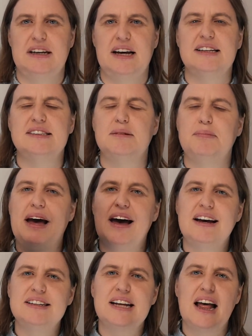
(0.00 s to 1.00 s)
It's
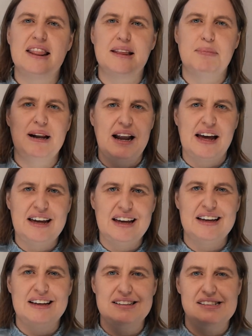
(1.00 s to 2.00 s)
about the
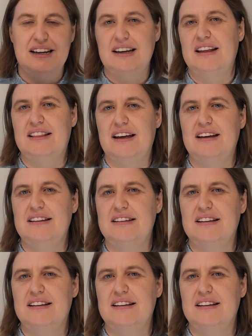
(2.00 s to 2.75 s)
playing together.